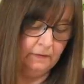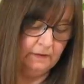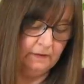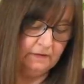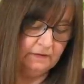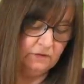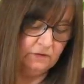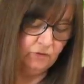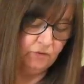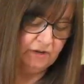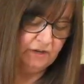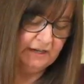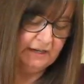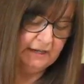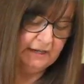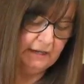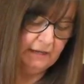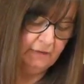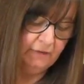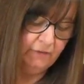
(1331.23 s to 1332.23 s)
This is
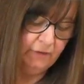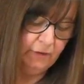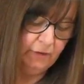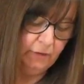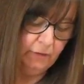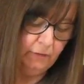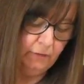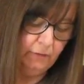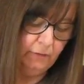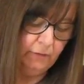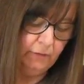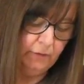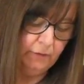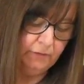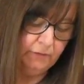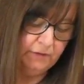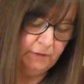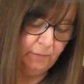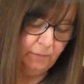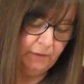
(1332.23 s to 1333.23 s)
really, if you
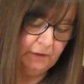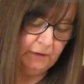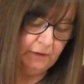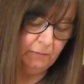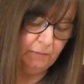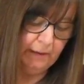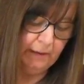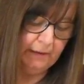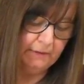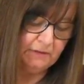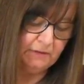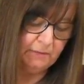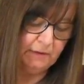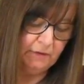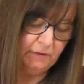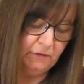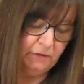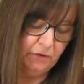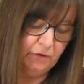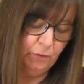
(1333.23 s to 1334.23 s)
use the prick and pounce
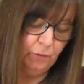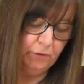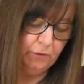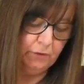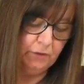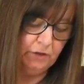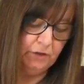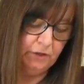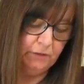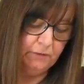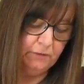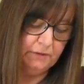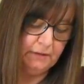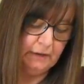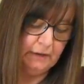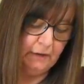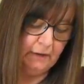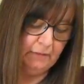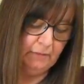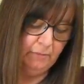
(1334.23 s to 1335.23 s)
method, you wouldn't use a
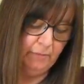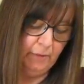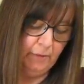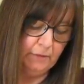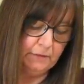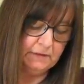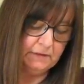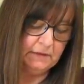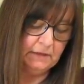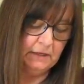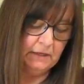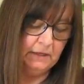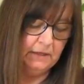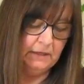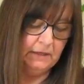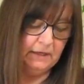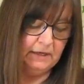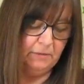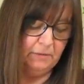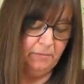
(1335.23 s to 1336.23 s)
light box
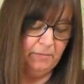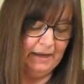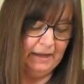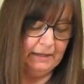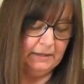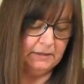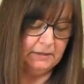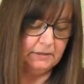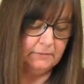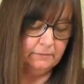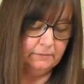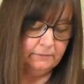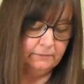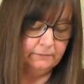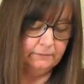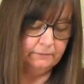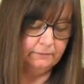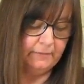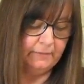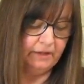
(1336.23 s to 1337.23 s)
and a paint
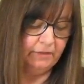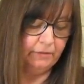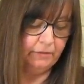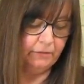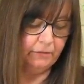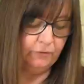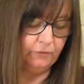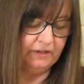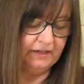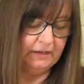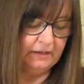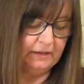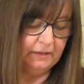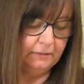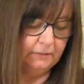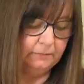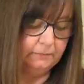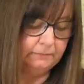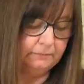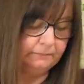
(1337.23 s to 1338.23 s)
method
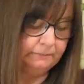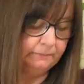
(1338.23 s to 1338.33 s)
really.